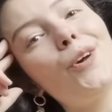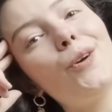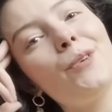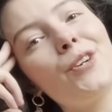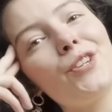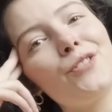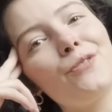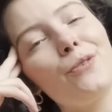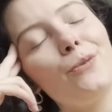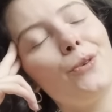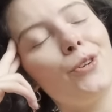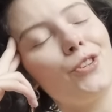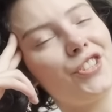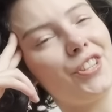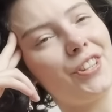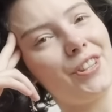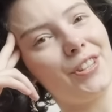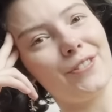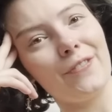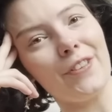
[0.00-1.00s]
much for
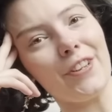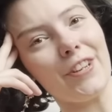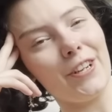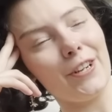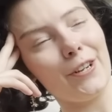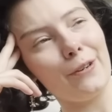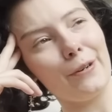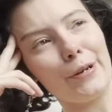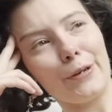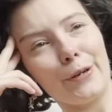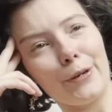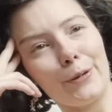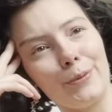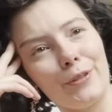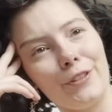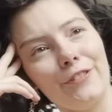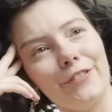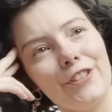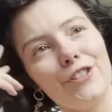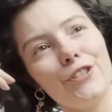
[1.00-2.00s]
watching this video. I hope
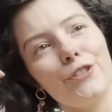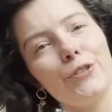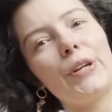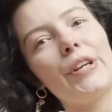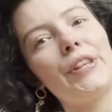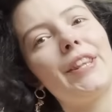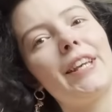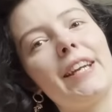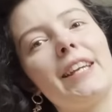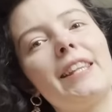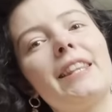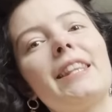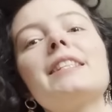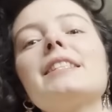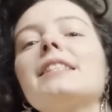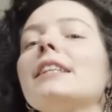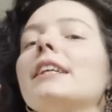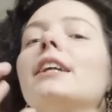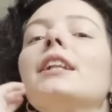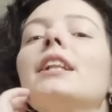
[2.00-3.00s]
you've enjoyed this
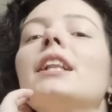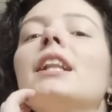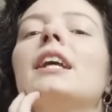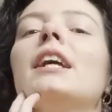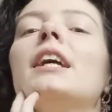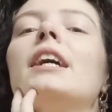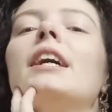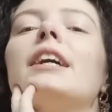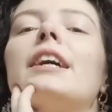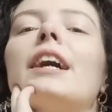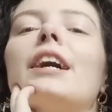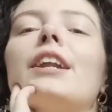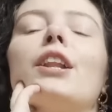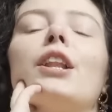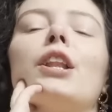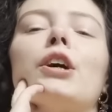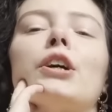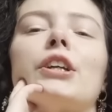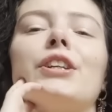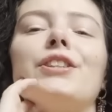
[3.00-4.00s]
little kind of
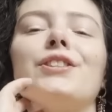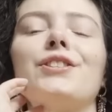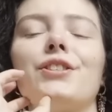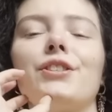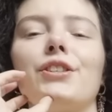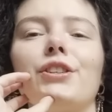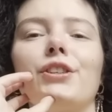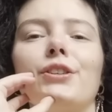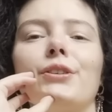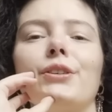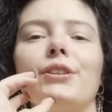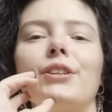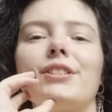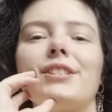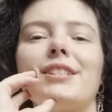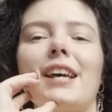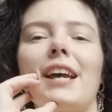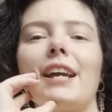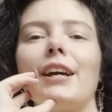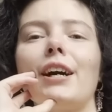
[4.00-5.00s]
look into
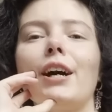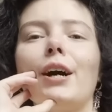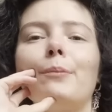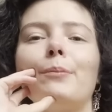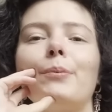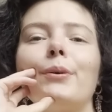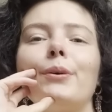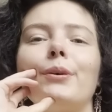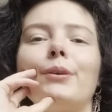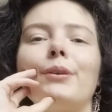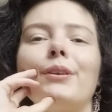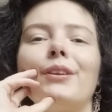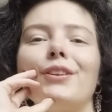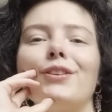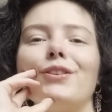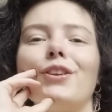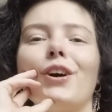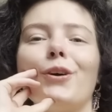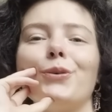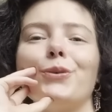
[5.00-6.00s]
setting up
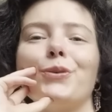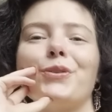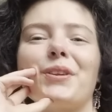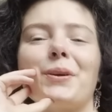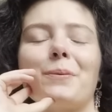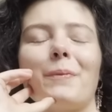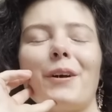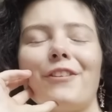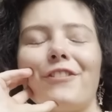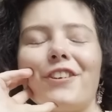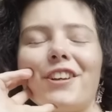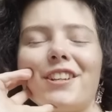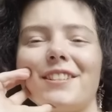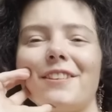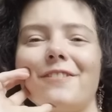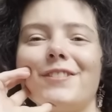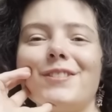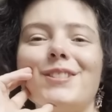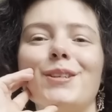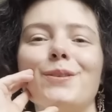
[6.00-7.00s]
and hosting my first
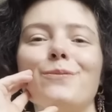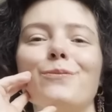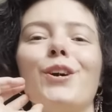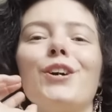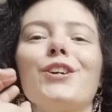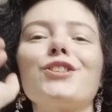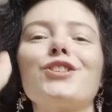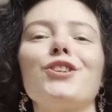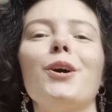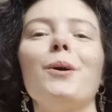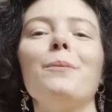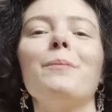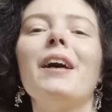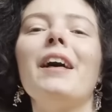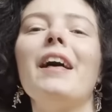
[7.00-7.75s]
ever zine workshop.